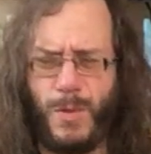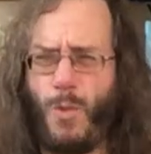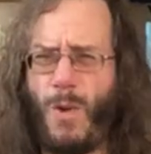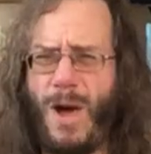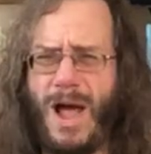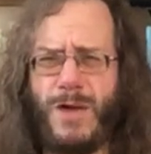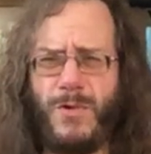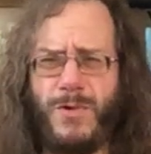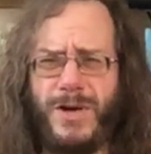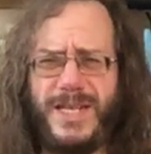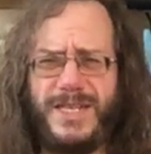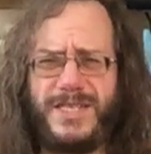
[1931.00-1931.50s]

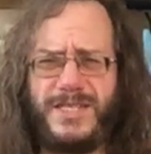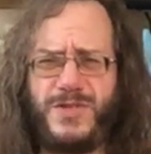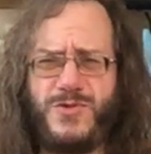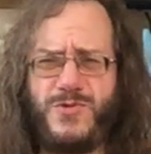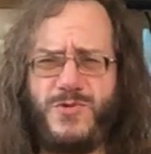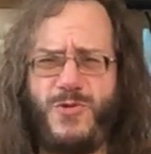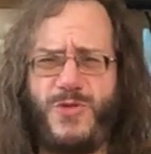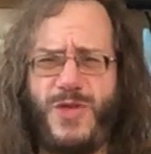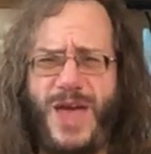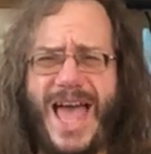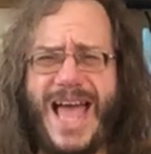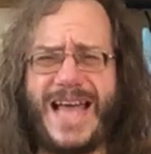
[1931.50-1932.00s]
Why would it
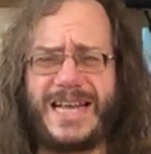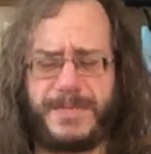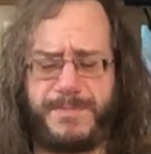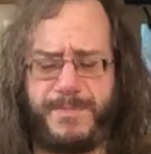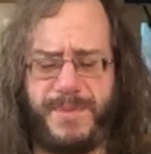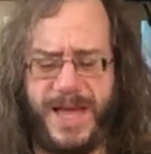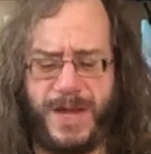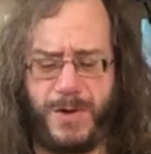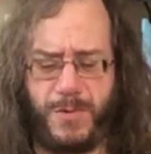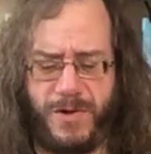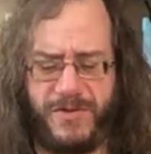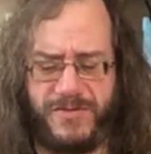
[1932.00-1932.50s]
do that,
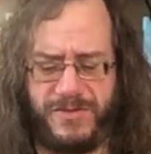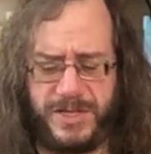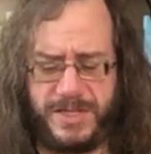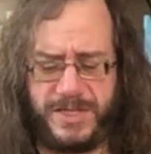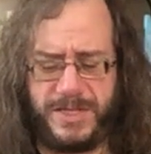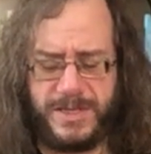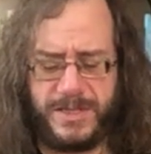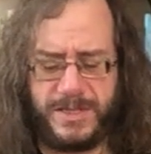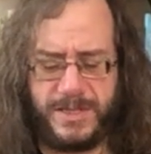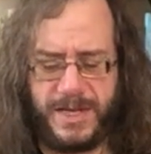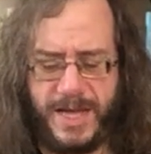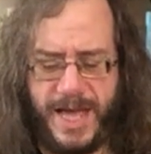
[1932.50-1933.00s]
Ben
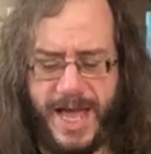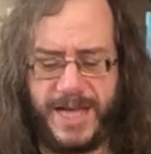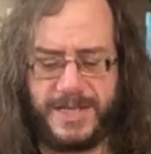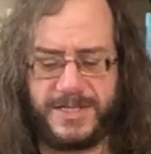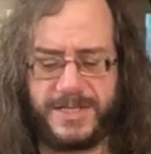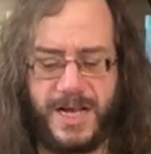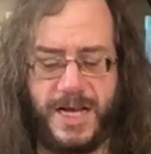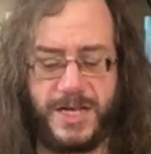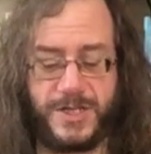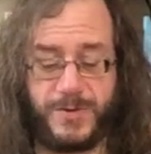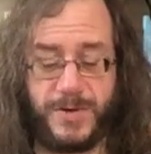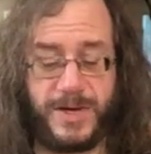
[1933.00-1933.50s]

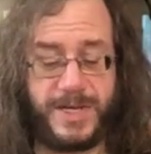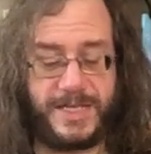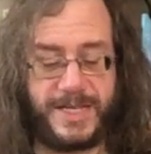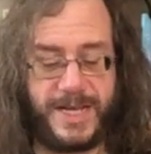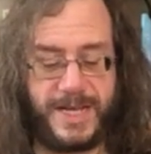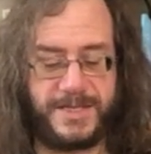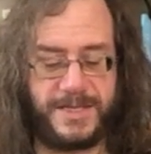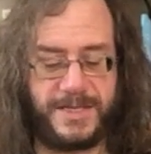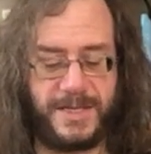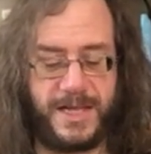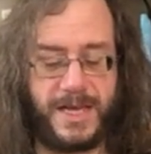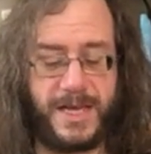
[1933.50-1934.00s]
asked Osric
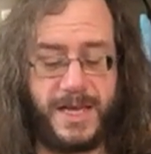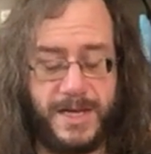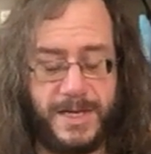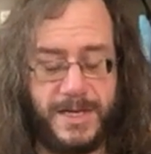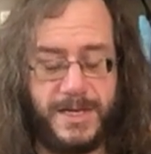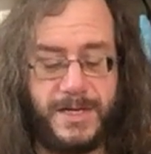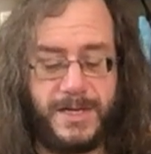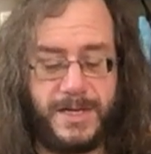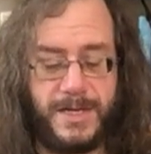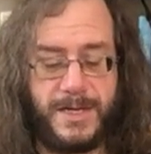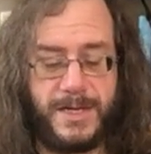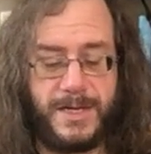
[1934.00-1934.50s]
testily.
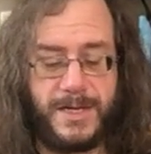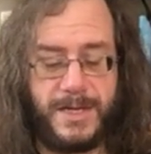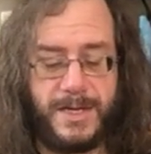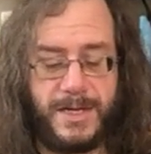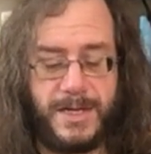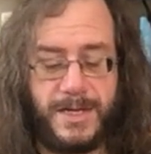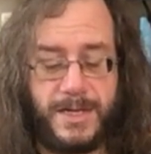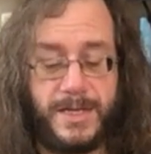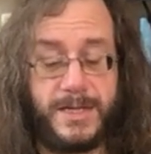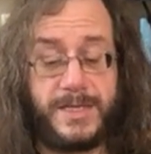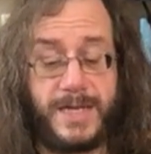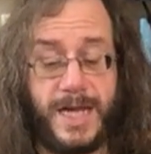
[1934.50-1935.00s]

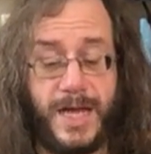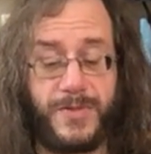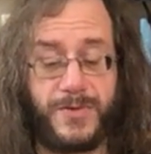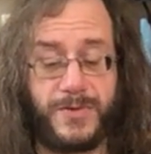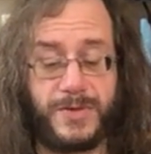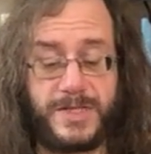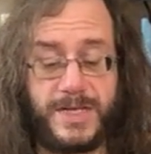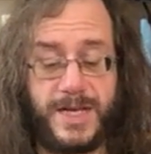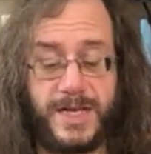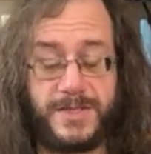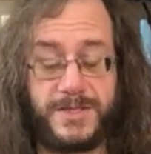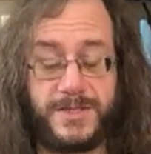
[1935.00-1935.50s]

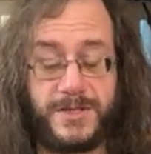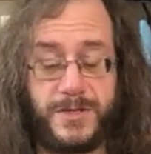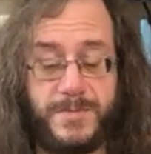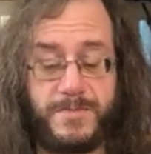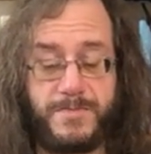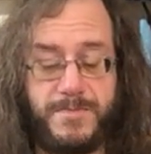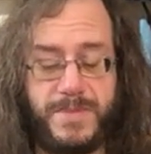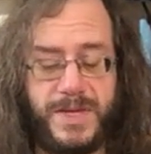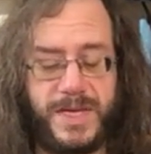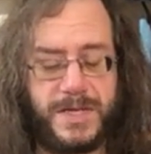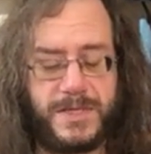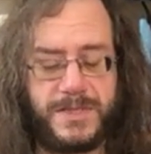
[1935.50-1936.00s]
Danthres answered,
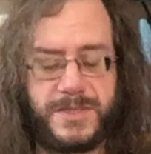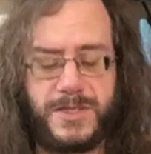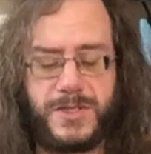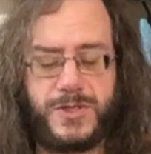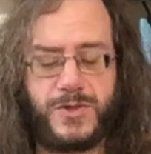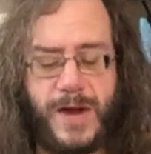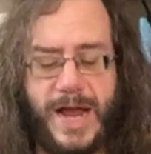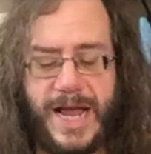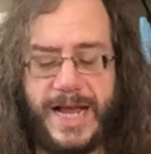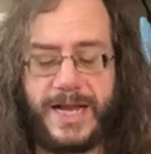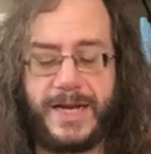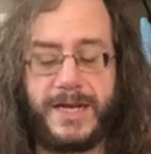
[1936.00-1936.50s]
because
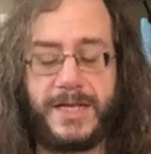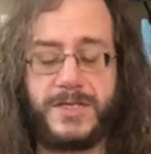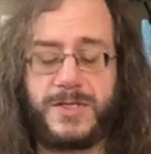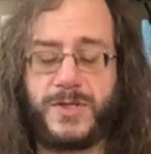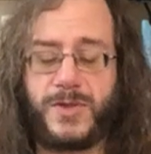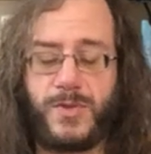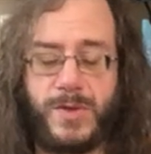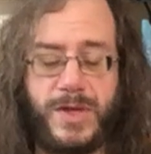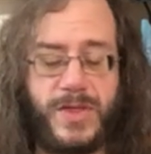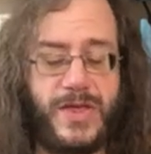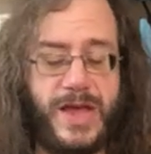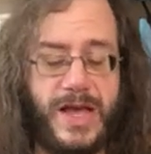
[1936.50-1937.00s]
the dragon is
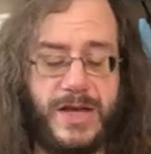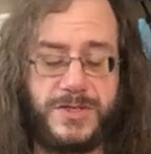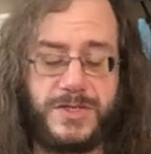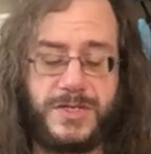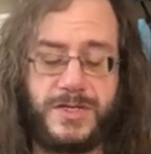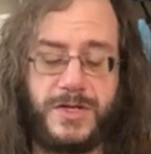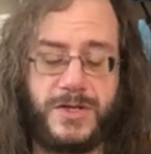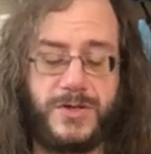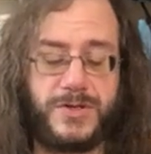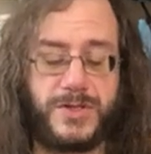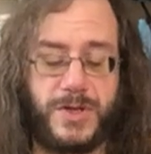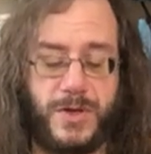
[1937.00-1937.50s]

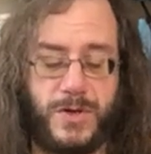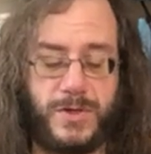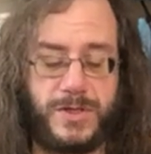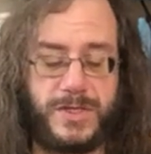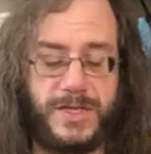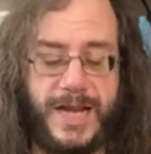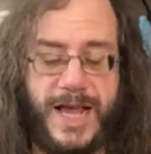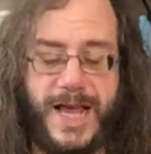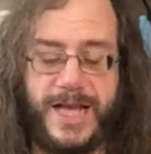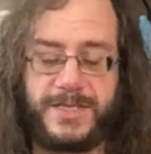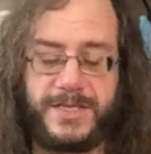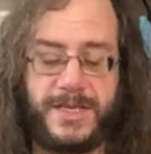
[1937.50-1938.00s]
3,000 years
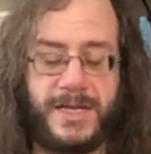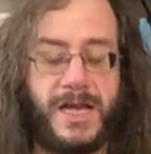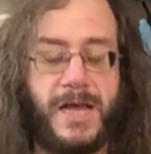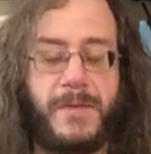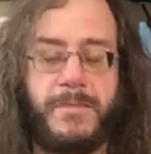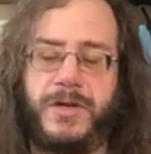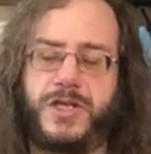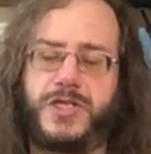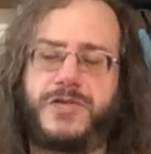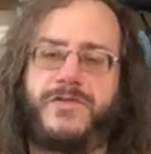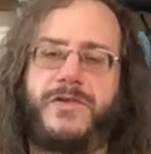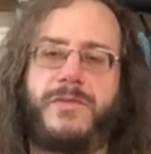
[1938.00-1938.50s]
old and hasn't
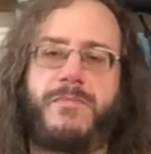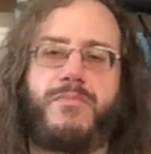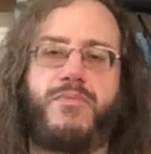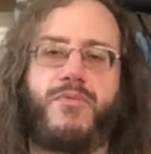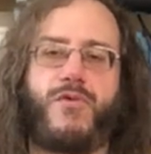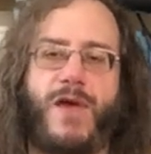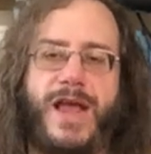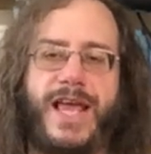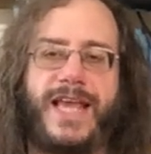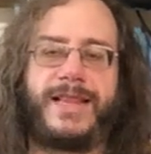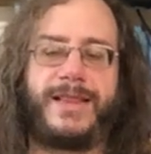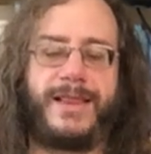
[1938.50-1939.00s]
got much of a
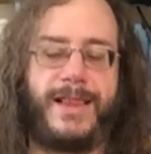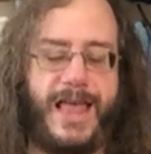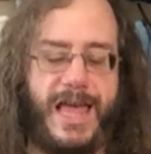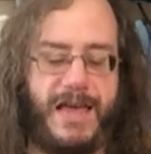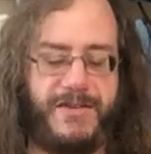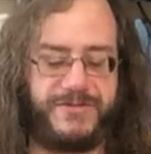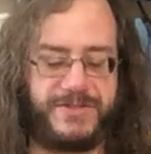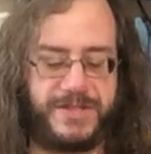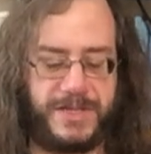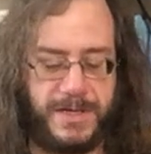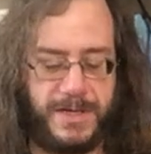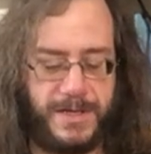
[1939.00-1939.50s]
brain
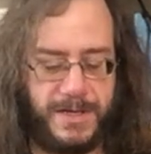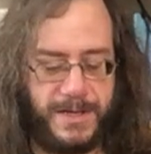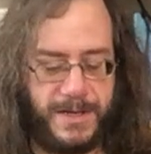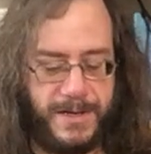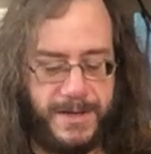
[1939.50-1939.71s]
left.